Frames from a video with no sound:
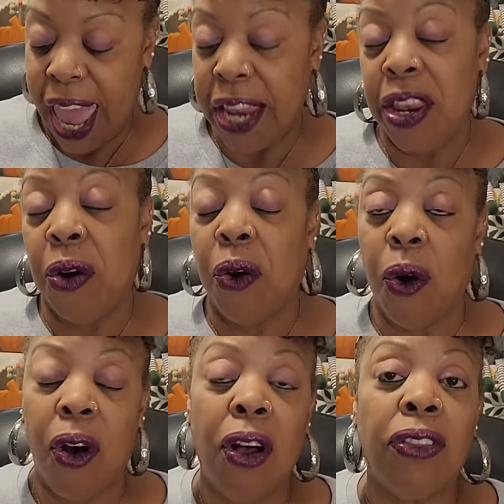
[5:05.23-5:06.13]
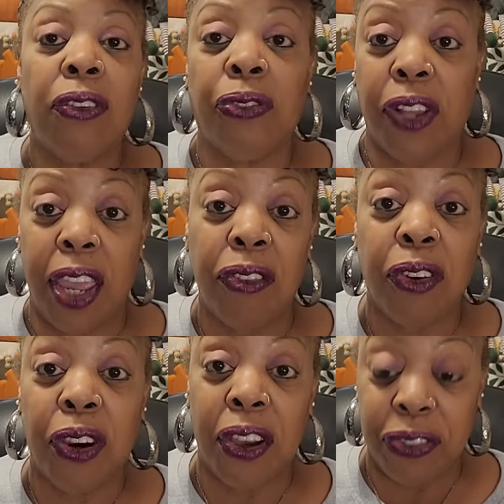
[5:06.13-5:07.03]
and they're all the
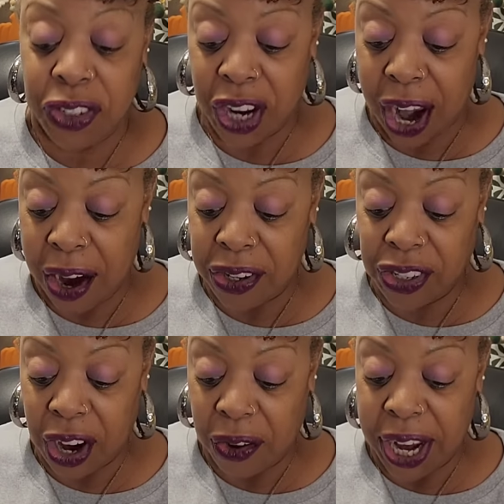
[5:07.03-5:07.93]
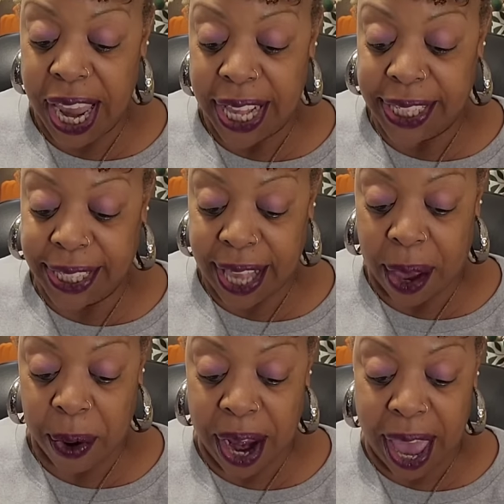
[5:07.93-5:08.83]
flavor of cher cherry and
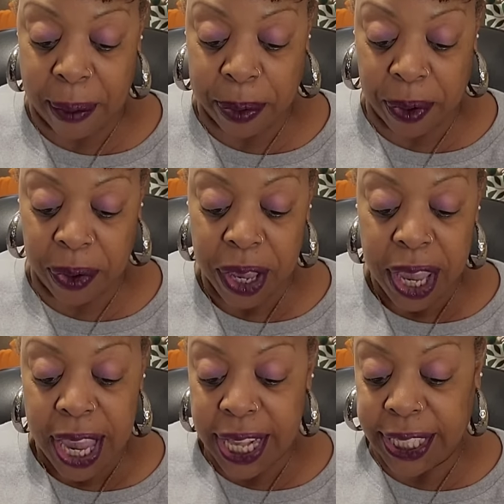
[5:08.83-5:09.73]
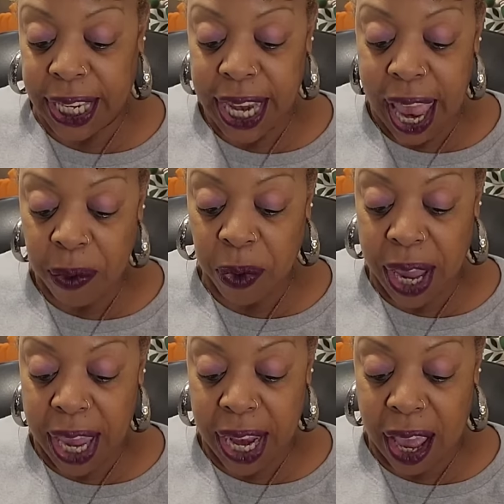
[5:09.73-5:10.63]
sour apple. It's a net
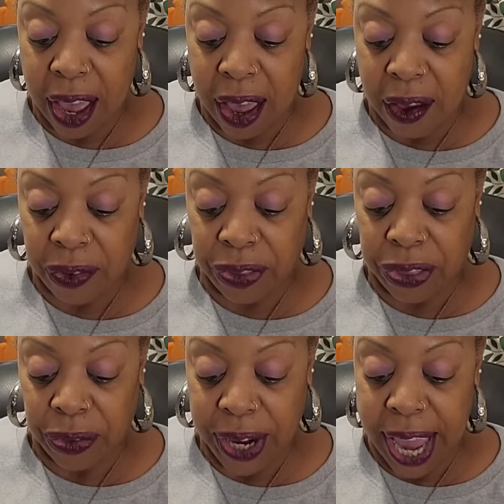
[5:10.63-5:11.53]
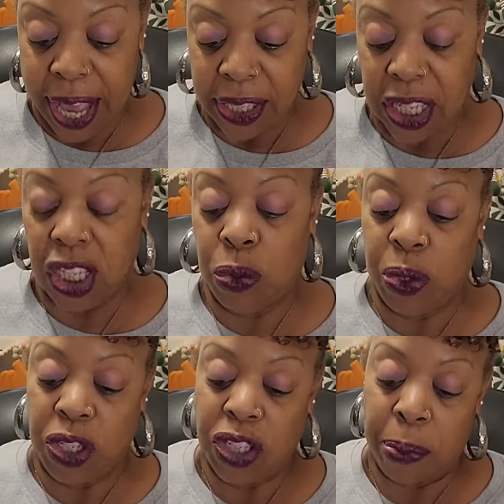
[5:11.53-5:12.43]
weight of three ounces,
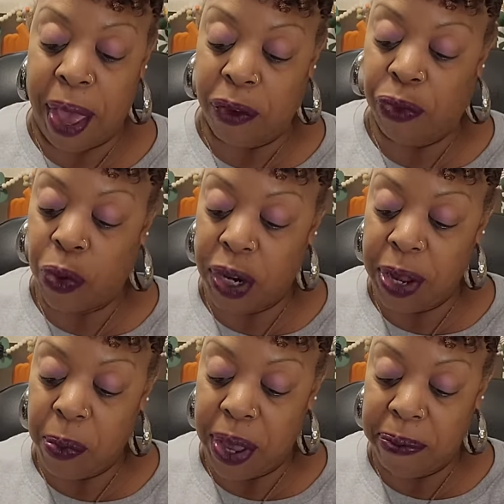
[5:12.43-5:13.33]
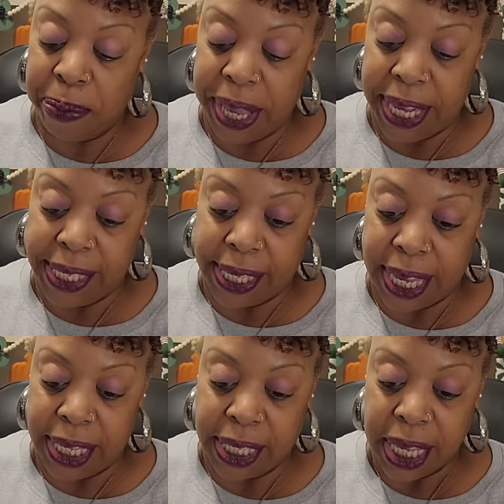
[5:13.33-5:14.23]
which is about 41
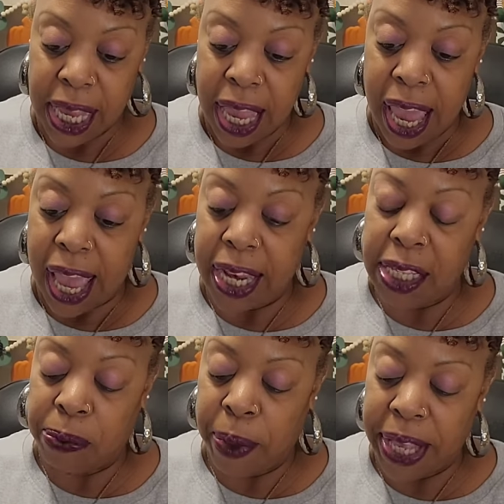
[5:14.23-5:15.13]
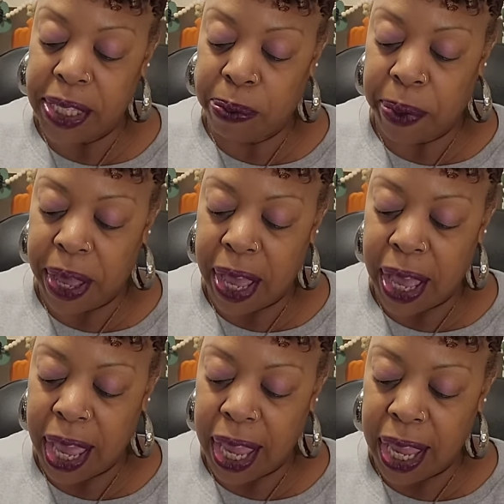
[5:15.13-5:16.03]
pieces, and its Best
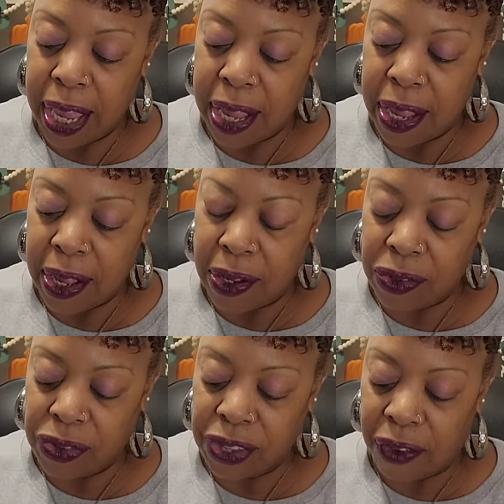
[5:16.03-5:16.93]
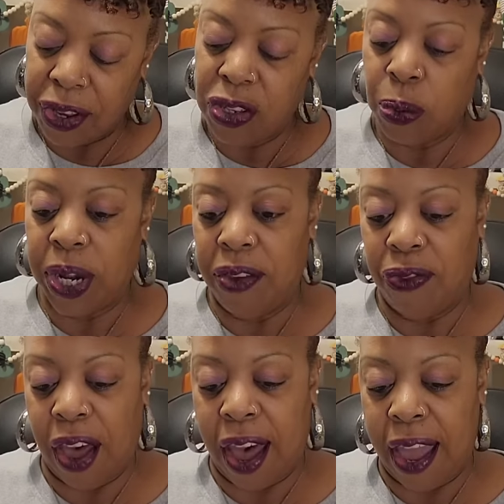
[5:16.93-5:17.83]
Buy is
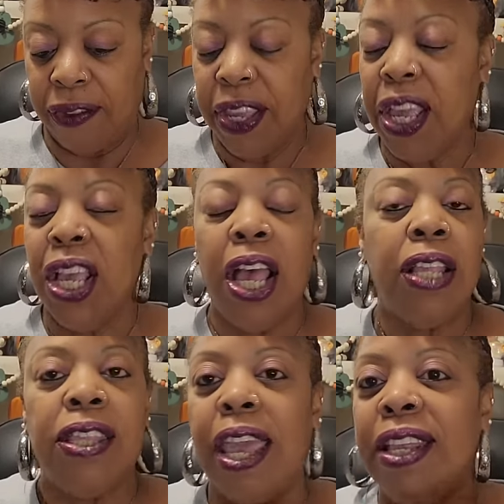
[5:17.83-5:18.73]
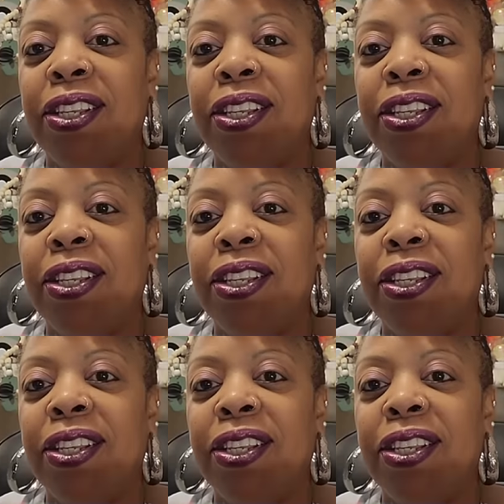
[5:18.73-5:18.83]
725. They